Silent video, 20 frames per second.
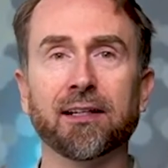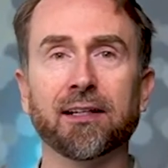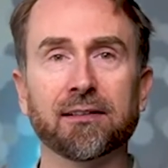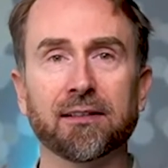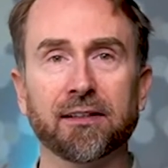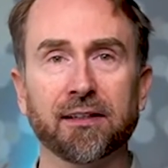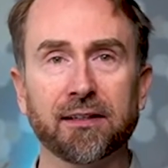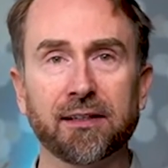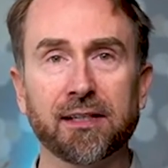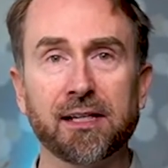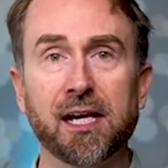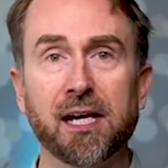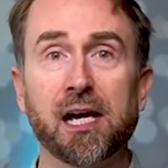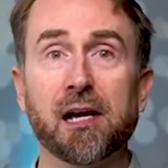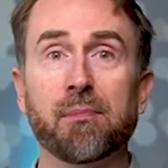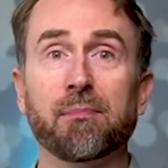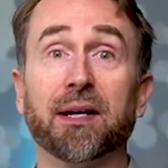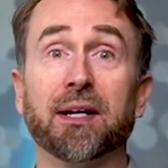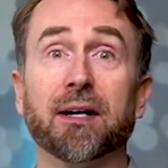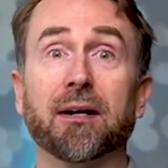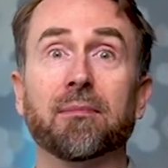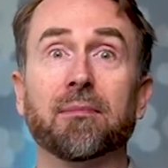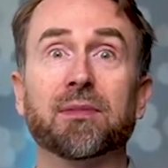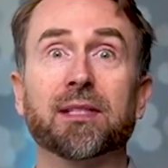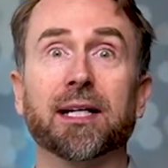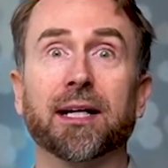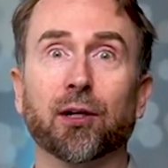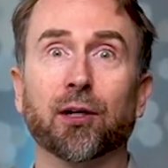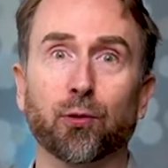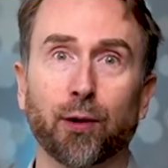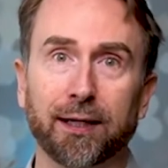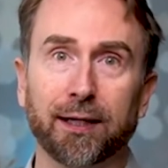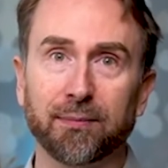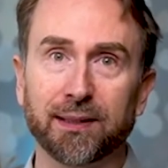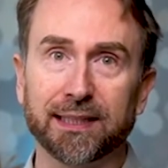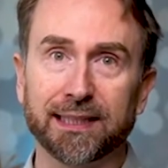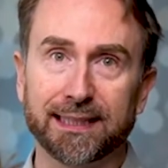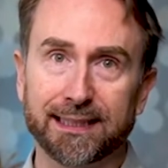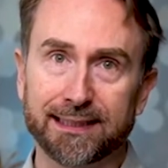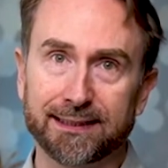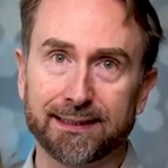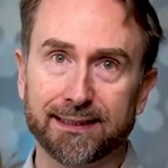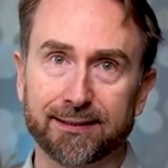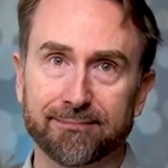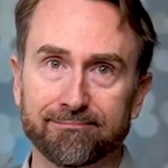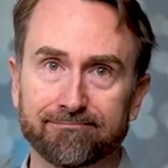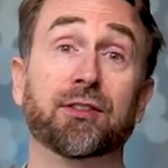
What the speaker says: clearly becomes incredibly easy.